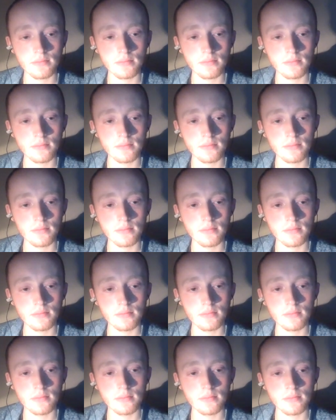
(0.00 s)

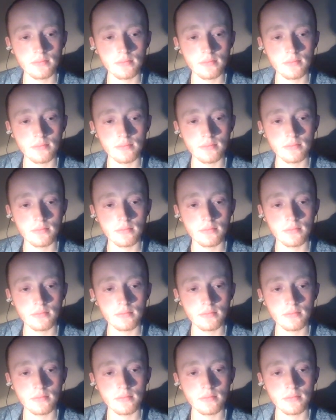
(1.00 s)

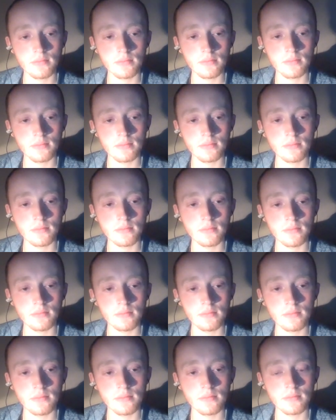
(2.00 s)

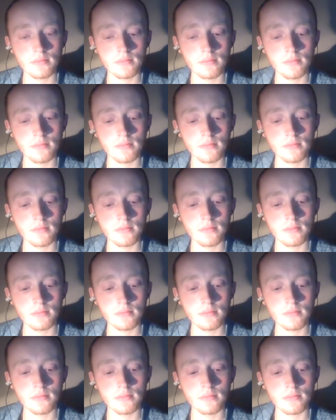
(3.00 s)

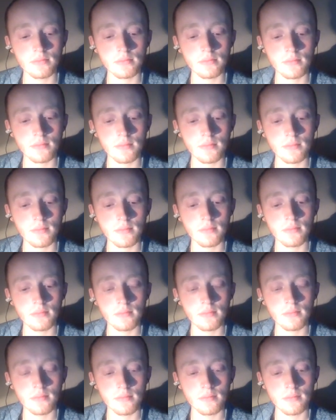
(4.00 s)

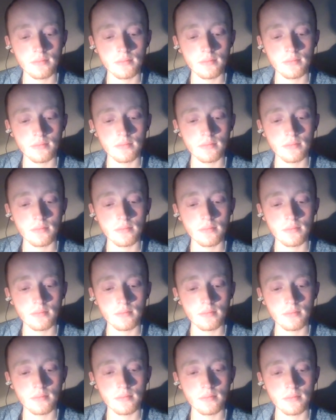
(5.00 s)

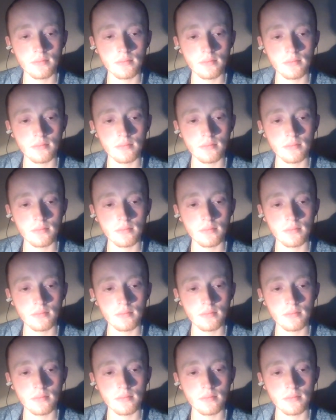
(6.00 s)
(silent)